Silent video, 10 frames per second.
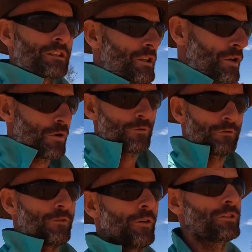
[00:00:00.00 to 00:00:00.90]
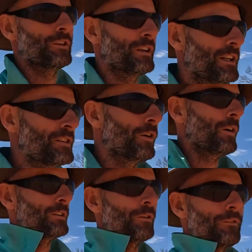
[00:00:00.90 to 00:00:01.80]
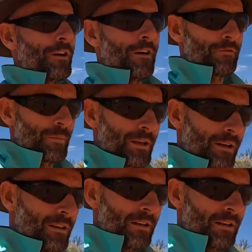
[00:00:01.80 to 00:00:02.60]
and couldn't find it, and he died not far from here.